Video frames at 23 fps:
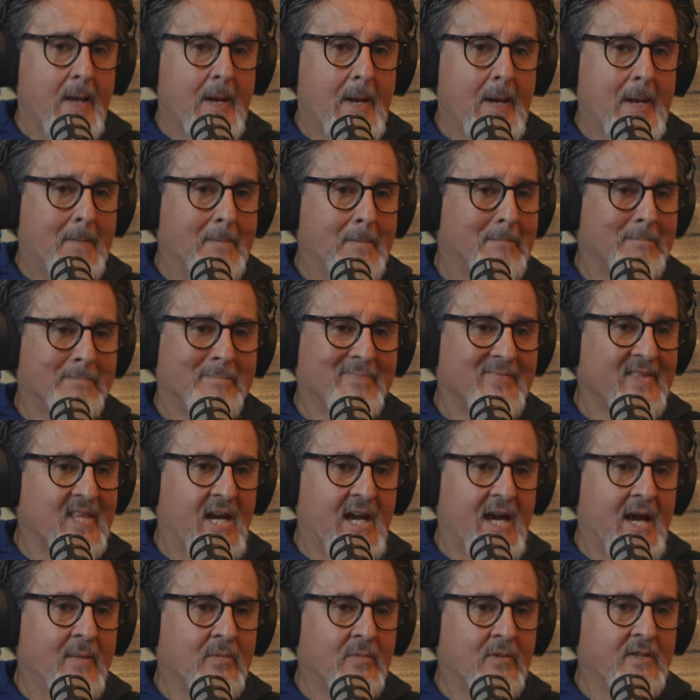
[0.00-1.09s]
Um,
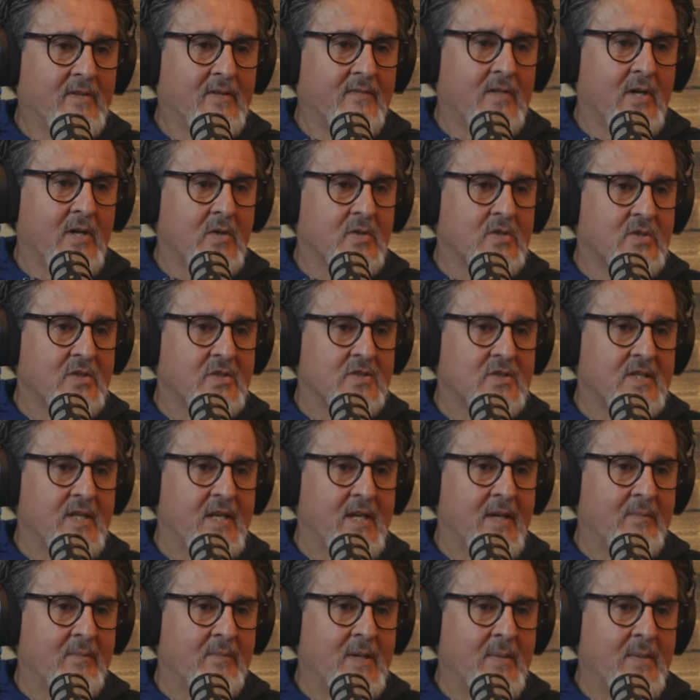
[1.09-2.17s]
I believe coaches
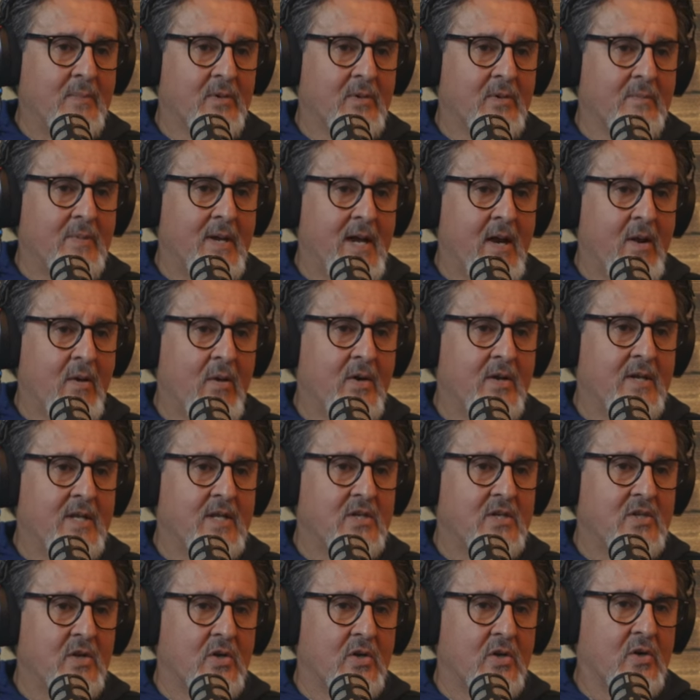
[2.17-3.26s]
and people in power
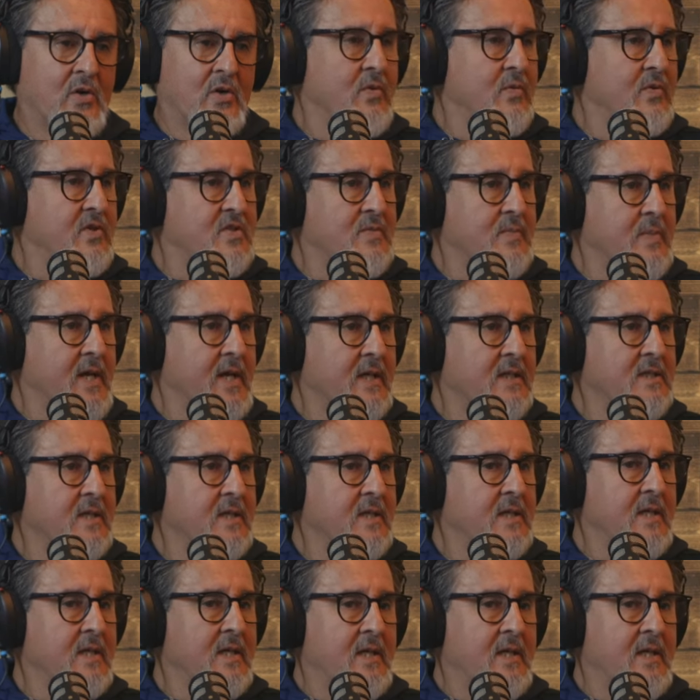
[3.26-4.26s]
need to earn respect.